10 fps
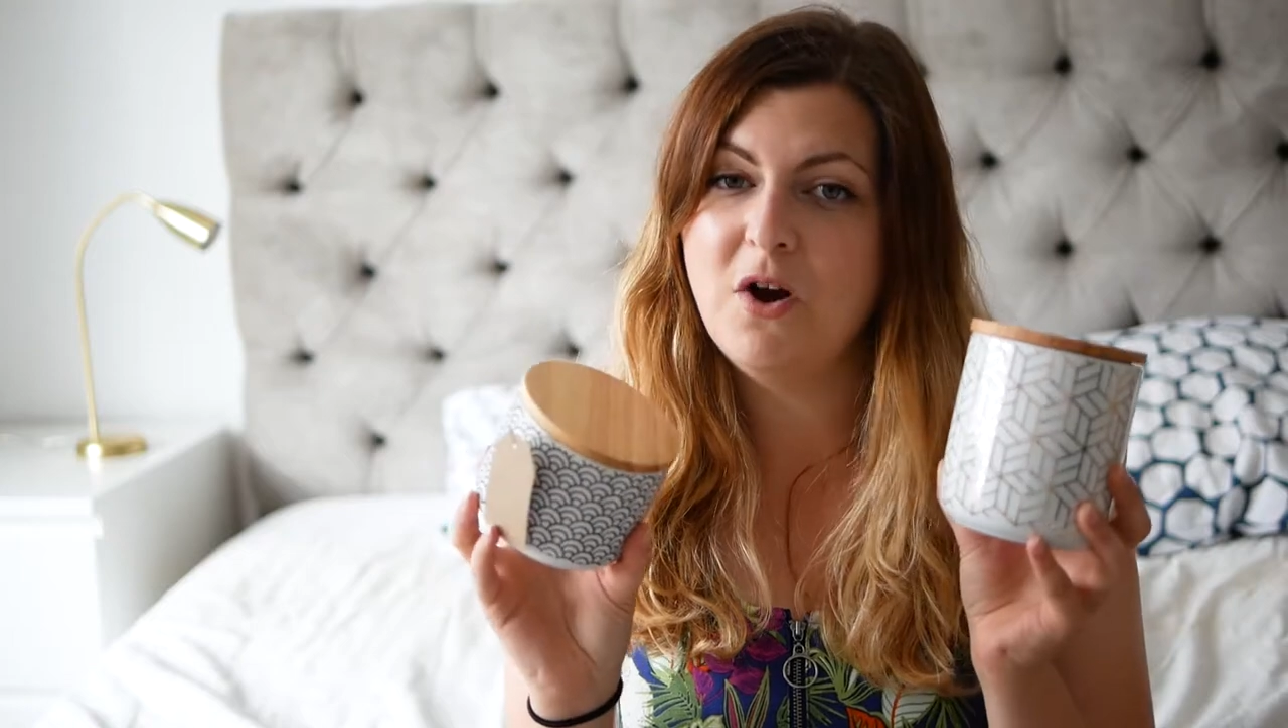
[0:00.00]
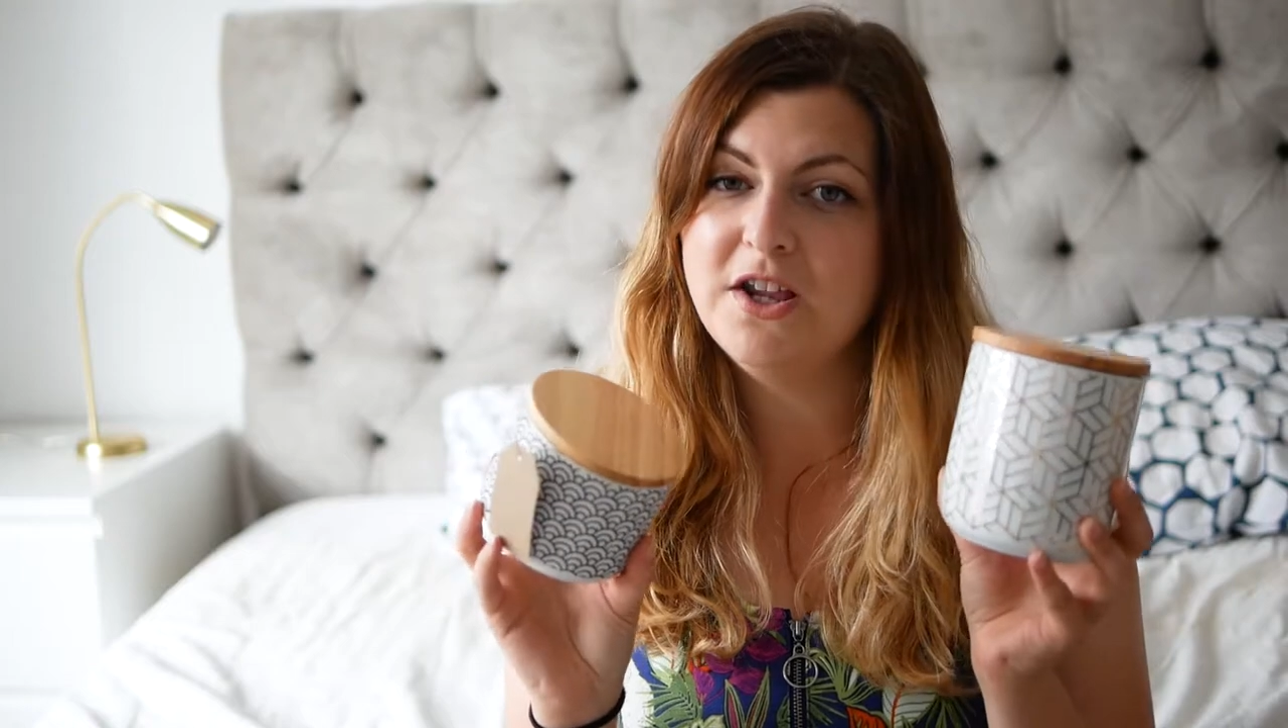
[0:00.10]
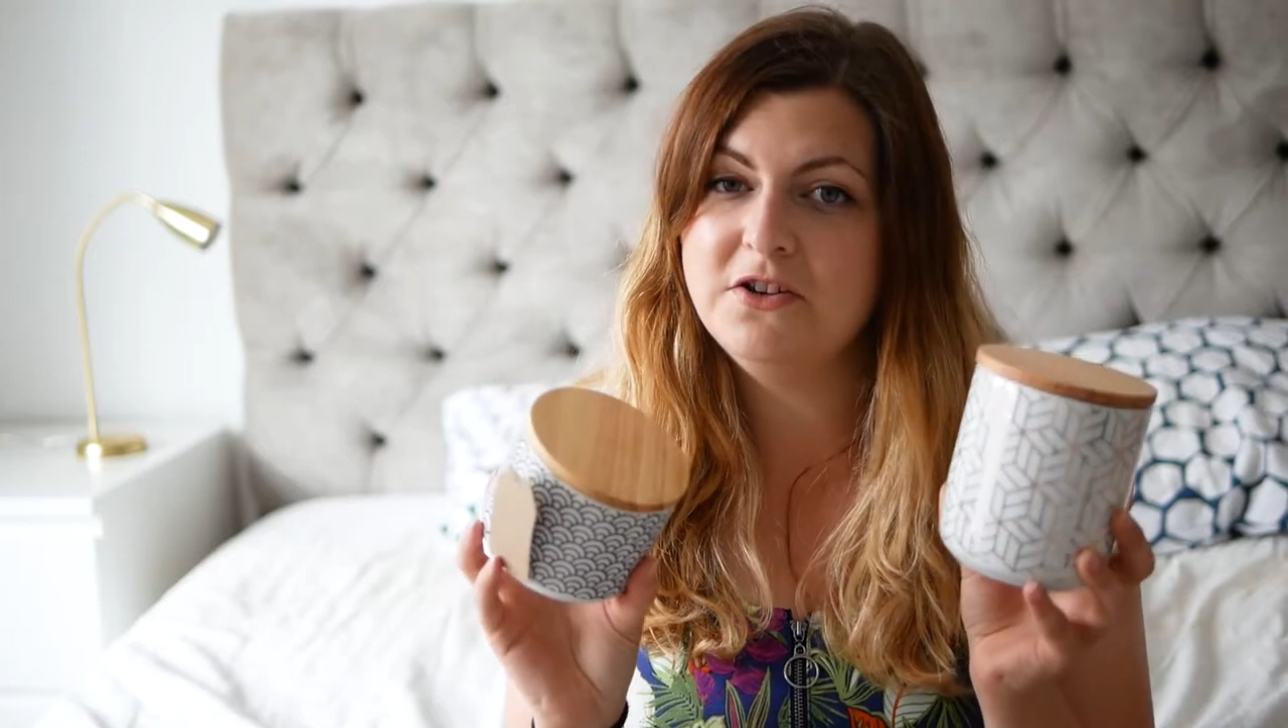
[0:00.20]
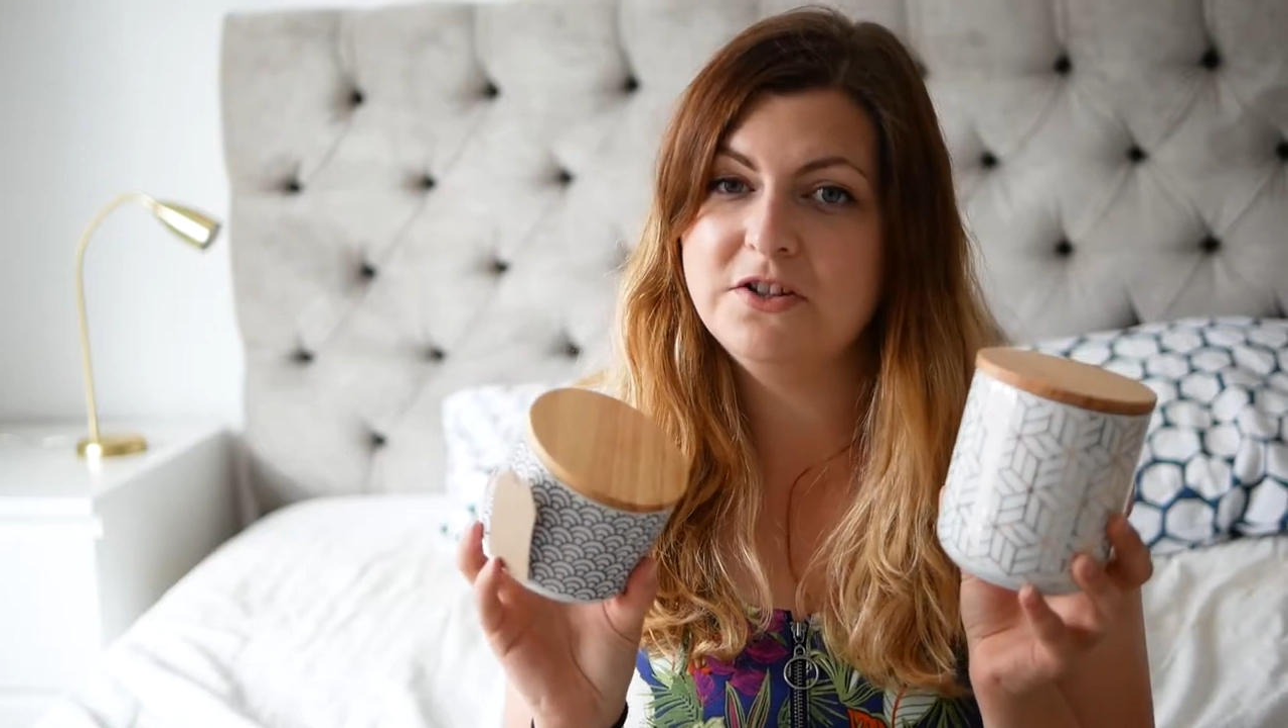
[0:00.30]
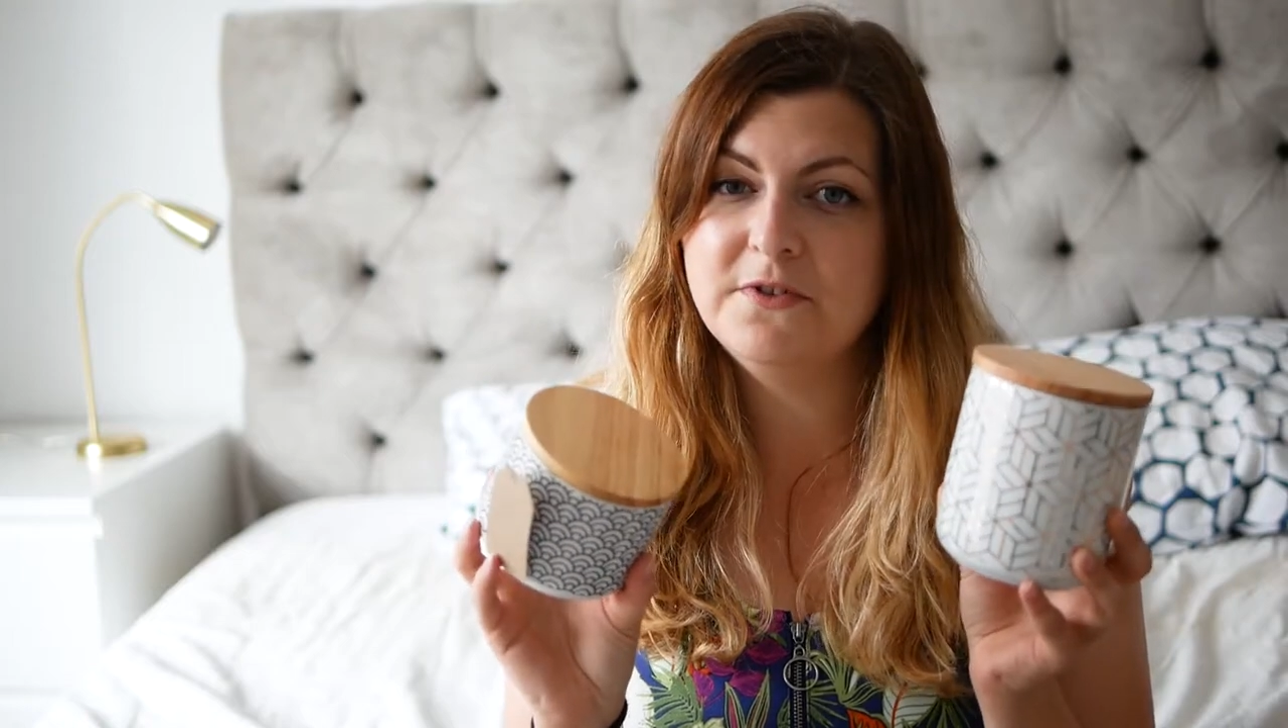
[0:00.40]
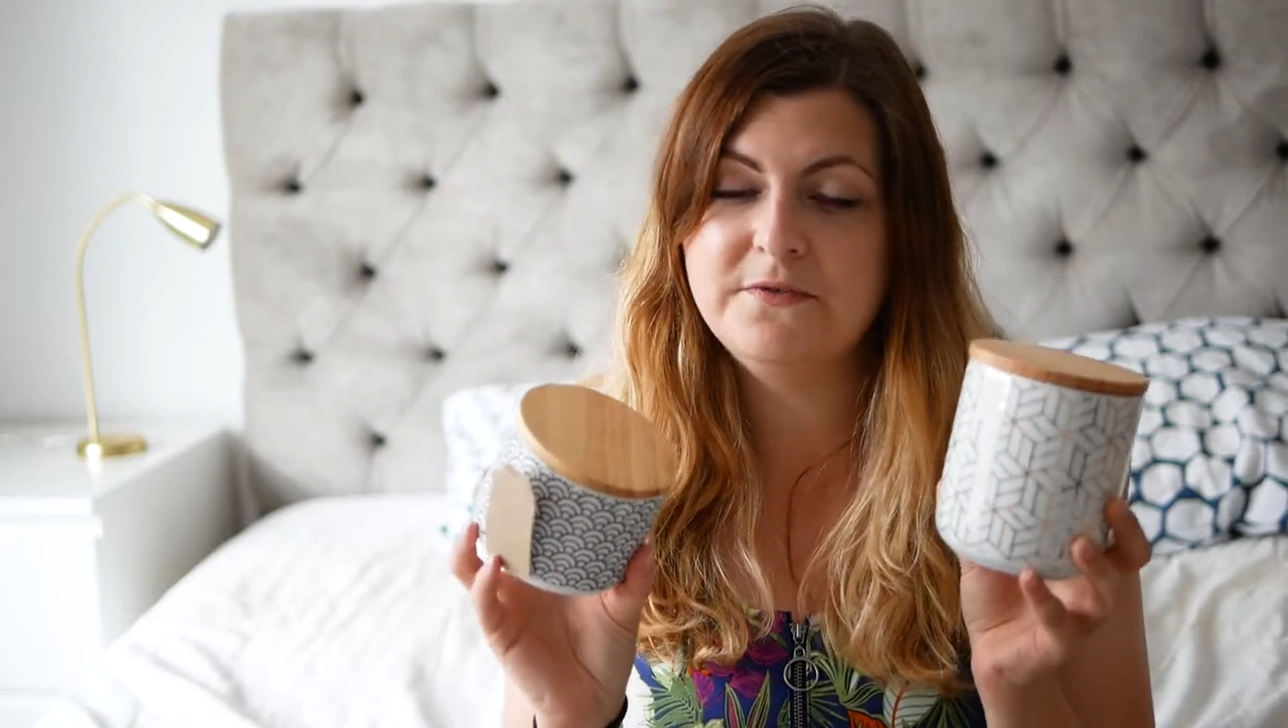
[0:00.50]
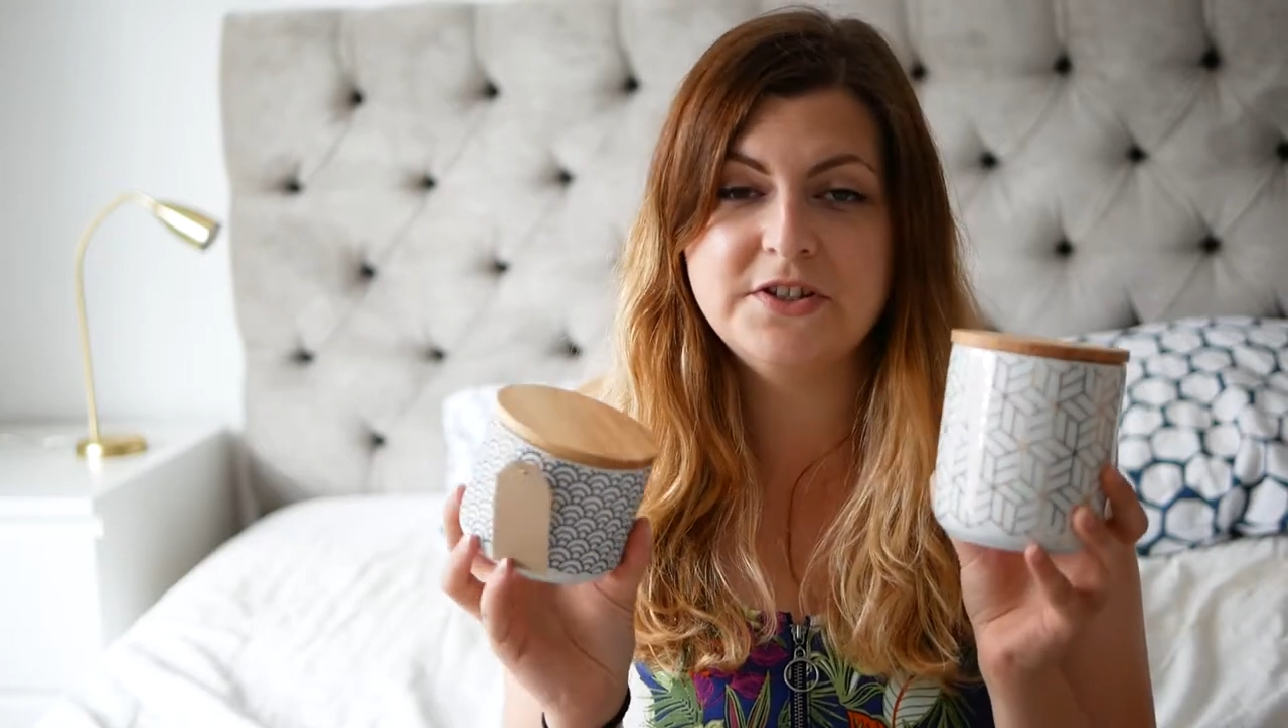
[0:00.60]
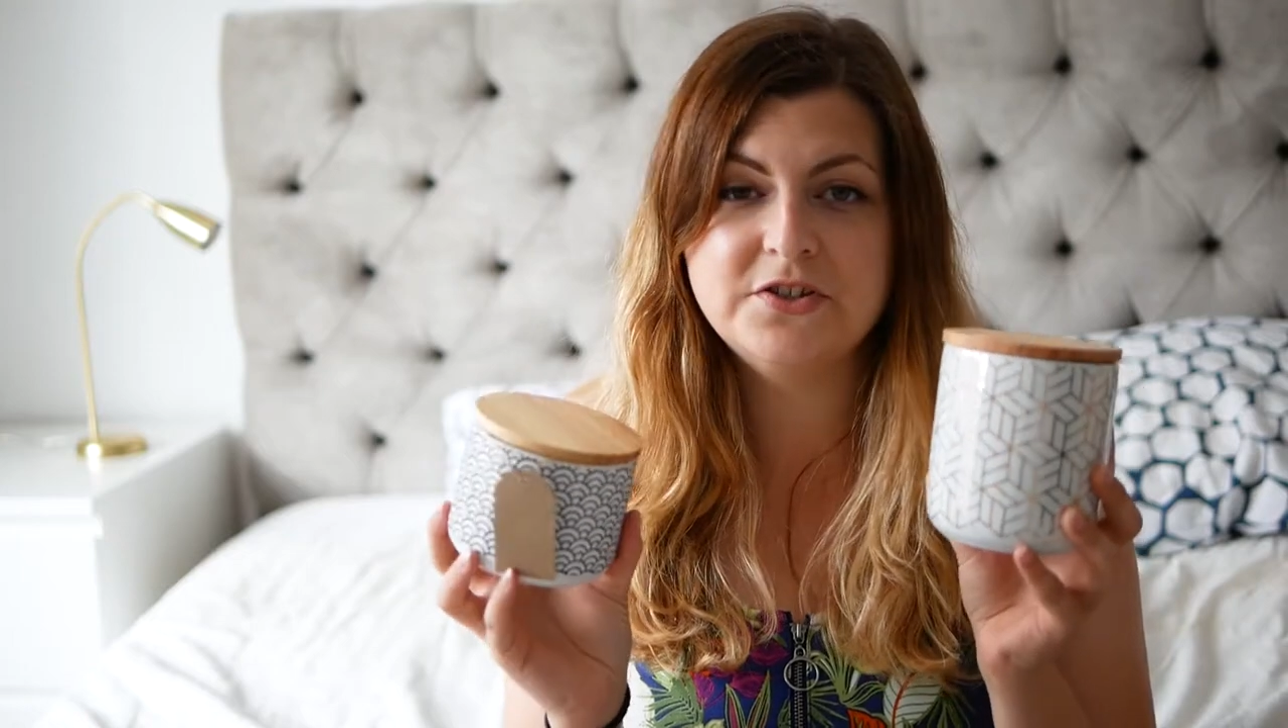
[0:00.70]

quite useful for